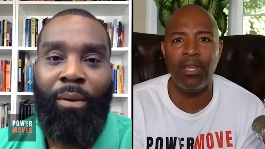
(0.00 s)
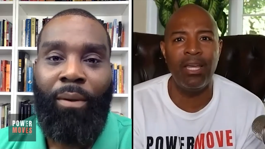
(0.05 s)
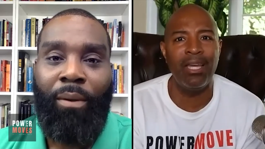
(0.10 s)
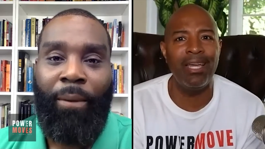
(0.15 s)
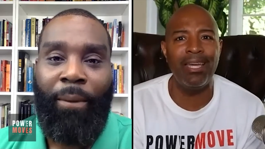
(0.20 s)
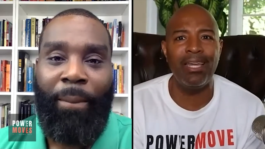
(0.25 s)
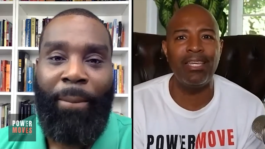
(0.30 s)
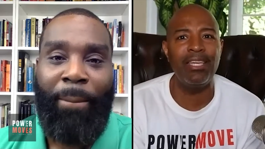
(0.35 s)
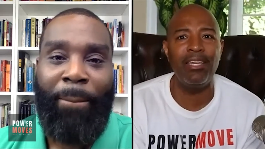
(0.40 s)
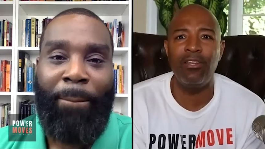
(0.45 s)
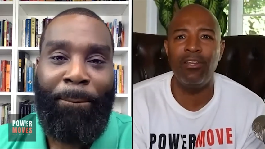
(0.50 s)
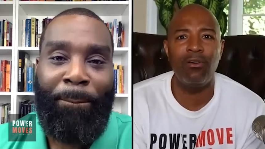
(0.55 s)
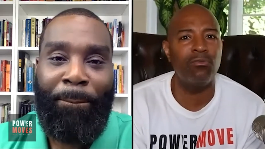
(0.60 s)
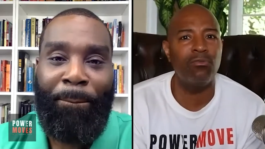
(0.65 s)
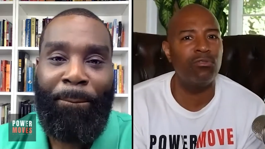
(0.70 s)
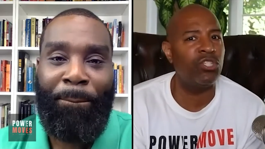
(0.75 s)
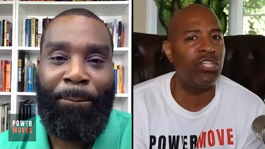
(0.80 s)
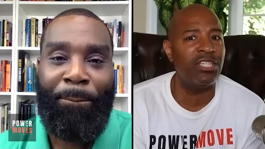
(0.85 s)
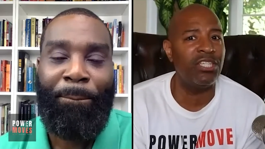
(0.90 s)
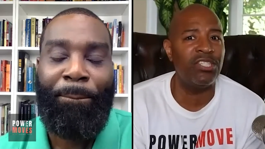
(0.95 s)
Speaker 1: you know,
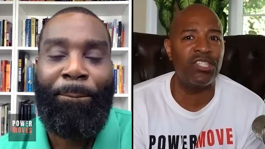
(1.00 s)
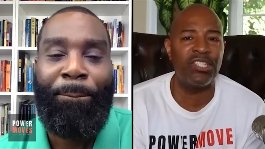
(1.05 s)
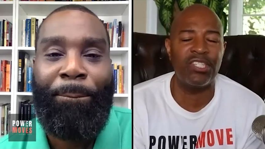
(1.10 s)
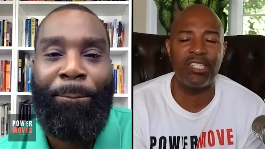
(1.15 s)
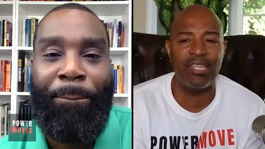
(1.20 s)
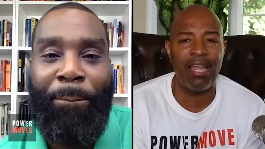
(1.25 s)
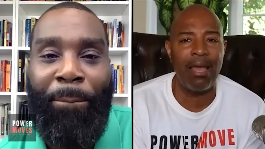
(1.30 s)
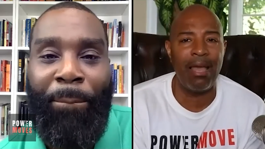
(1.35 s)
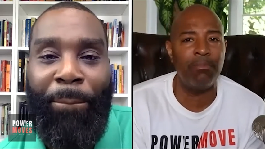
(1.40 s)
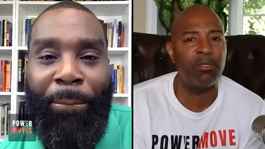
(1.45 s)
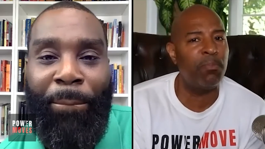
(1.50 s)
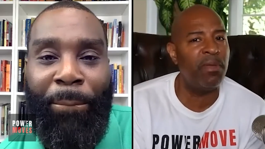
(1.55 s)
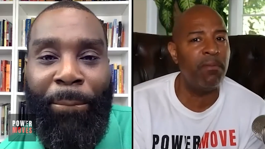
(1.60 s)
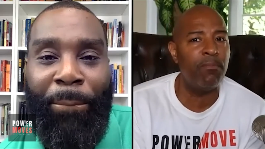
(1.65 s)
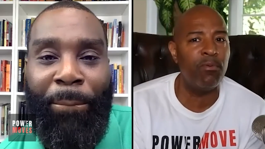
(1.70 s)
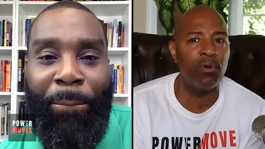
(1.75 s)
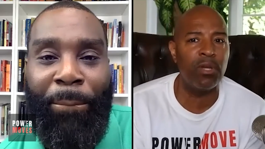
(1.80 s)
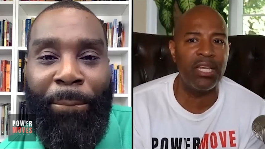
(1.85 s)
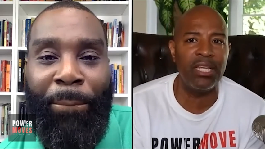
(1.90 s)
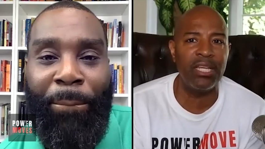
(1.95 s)
just steps people
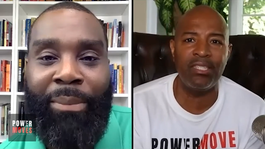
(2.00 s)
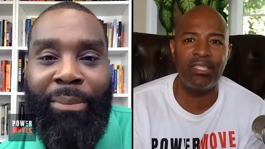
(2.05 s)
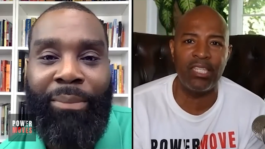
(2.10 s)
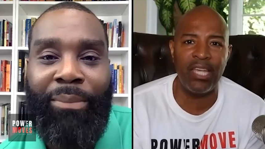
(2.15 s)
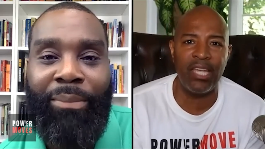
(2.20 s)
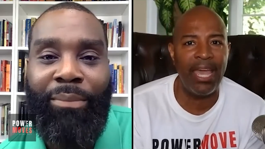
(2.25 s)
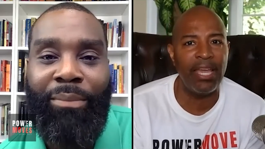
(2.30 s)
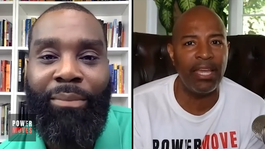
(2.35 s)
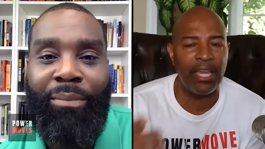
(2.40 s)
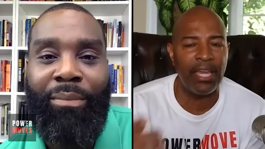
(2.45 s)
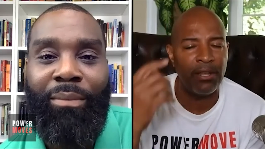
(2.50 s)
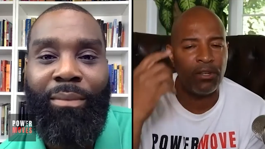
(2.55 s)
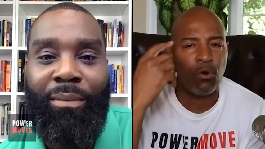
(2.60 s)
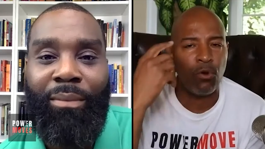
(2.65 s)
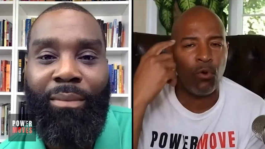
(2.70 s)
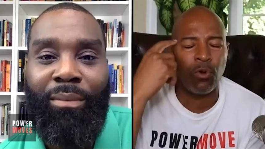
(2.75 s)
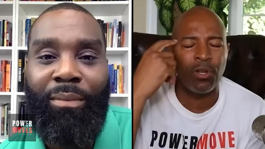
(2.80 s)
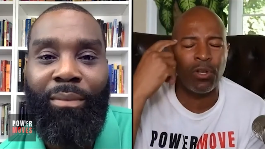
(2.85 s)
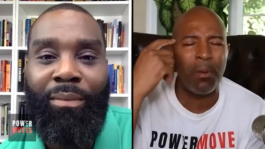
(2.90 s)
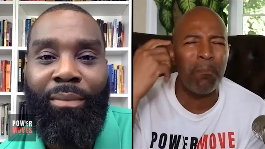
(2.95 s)
can take and or the
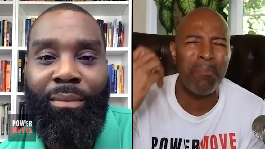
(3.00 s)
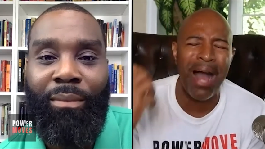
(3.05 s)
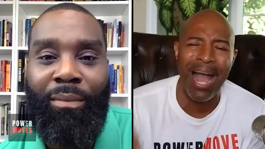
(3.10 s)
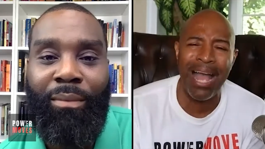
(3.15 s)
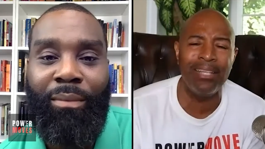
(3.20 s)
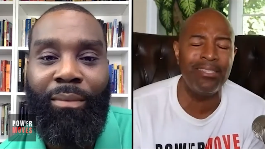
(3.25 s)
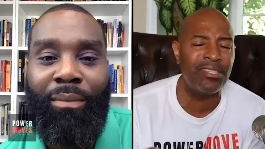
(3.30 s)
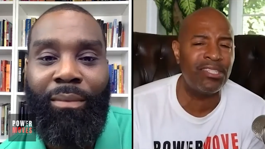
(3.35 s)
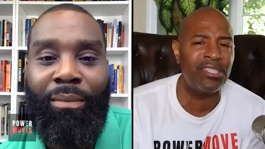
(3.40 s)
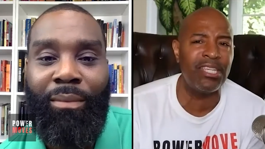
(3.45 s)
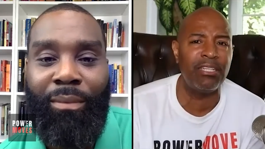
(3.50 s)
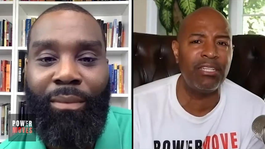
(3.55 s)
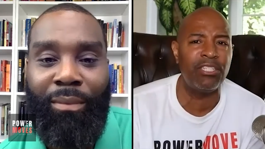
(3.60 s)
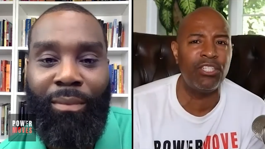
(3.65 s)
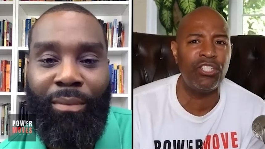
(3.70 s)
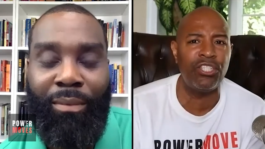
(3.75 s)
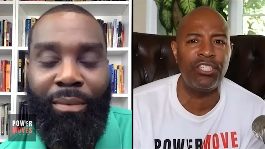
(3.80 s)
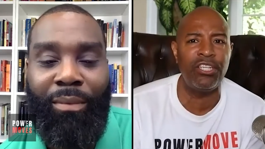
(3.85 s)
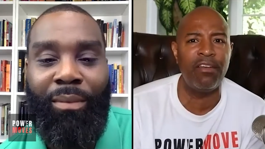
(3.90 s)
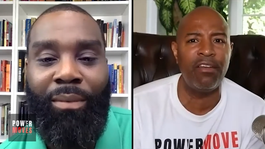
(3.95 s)
mindset
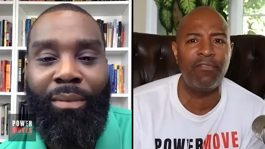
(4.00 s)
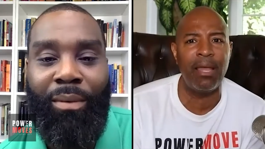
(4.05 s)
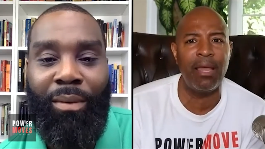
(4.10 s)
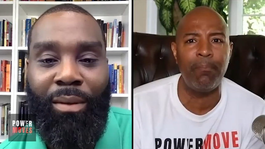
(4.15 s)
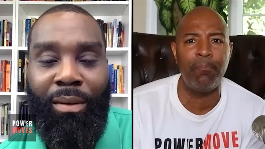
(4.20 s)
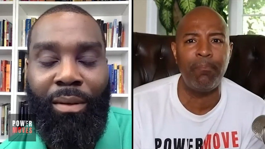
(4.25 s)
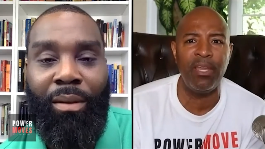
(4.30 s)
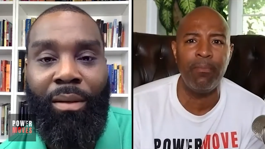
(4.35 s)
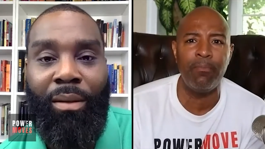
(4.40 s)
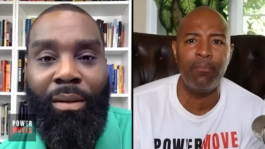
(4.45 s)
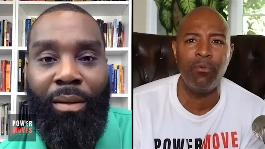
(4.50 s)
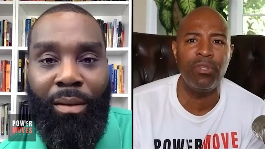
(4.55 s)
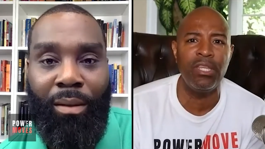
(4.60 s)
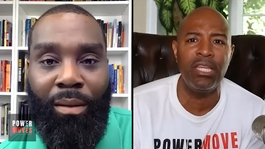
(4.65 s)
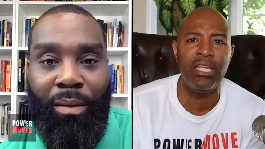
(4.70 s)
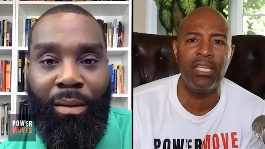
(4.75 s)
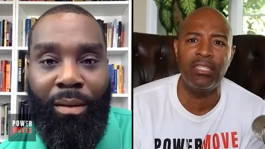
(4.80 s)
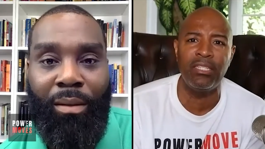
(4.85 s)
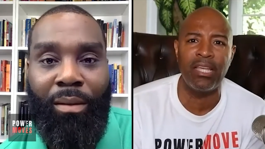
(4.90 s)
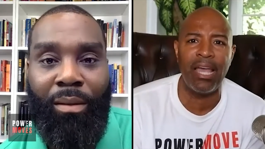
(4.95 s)
shift that people need to
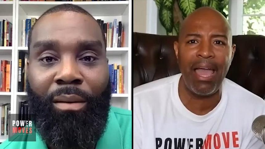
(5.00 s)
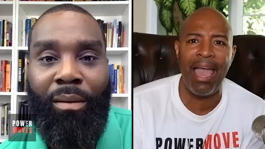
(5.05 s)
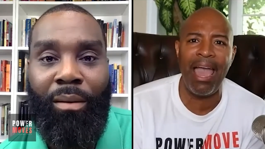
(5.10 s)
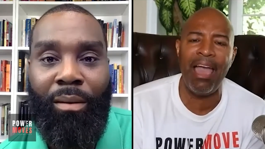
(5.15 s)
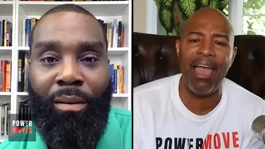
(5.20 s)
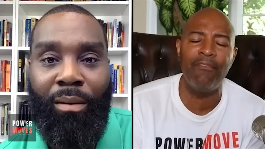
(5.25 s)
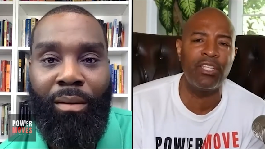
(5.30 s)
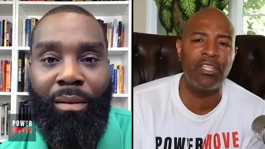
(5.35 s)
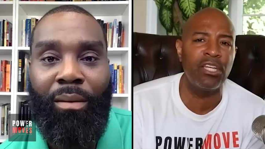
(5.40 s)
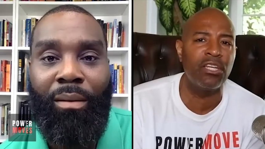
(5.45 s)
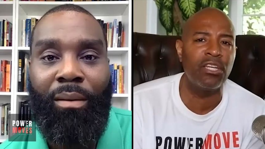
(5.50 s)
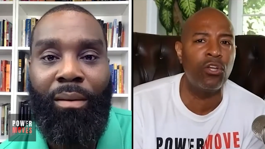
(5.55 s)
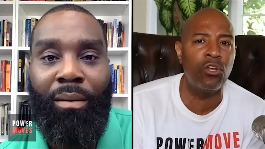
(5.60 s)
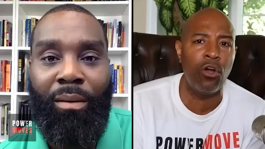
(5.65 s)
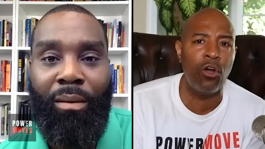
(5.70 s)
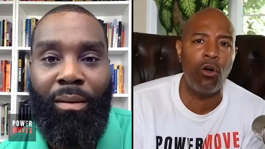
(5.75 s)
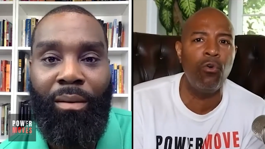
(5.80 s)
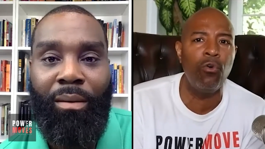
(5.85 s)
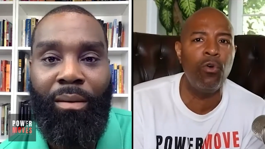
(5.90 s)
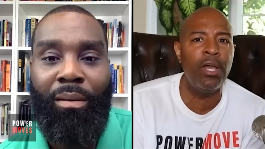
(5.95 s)
have to go
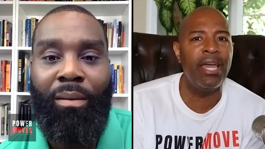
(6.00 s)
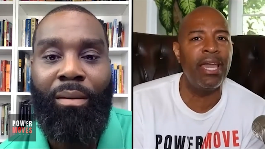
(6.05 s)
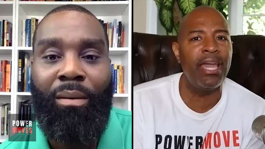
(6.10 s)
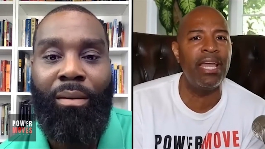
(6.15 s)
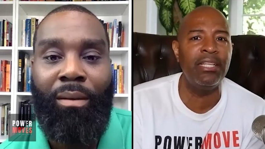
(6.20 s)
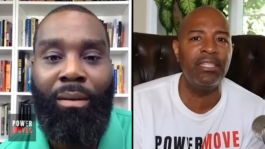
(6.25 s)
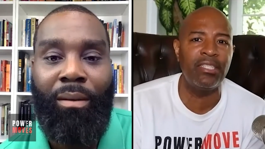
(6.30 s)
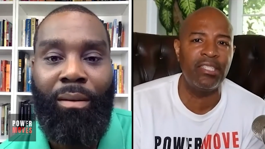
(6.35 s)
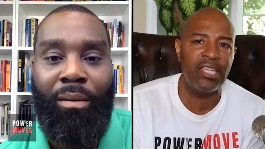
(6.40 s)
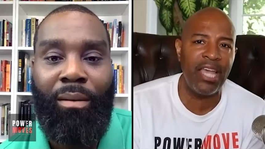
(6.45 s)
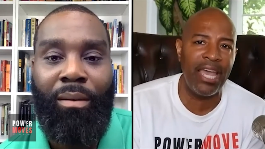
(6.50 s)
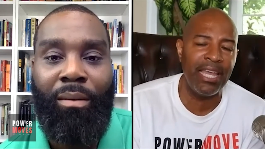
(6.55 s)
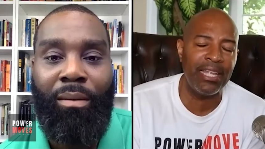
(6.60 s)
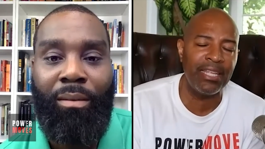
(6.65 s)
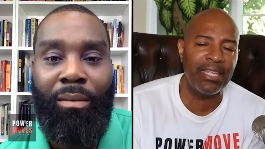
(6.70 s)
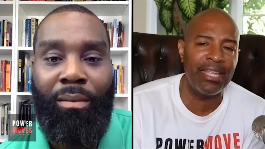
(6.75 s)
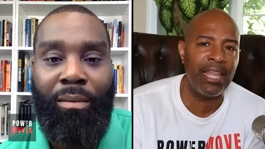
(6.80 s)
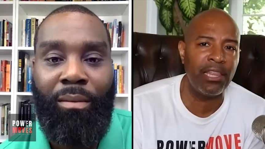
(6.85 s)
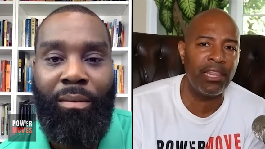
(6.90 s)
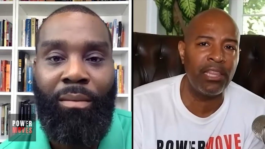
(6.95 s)
and take that
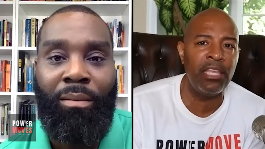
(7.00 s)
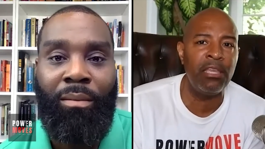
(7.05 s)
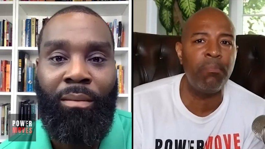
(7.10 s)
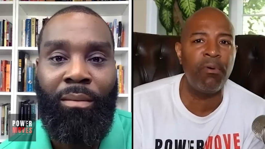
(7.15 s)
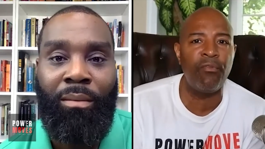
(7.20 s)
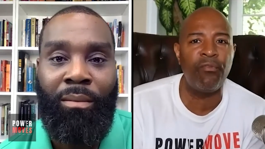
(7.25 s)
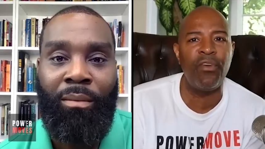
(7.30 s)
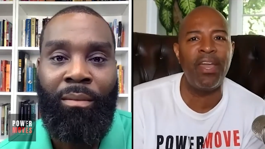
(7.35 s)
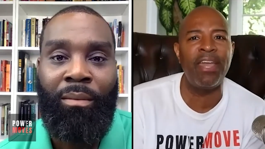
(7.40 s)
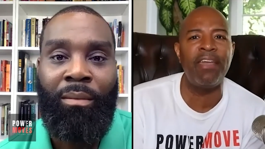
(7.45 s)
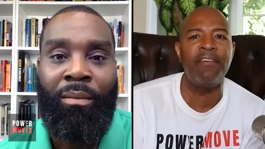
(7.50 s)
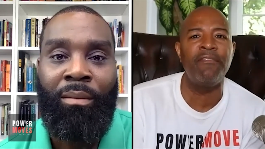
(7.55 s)
leap of faith,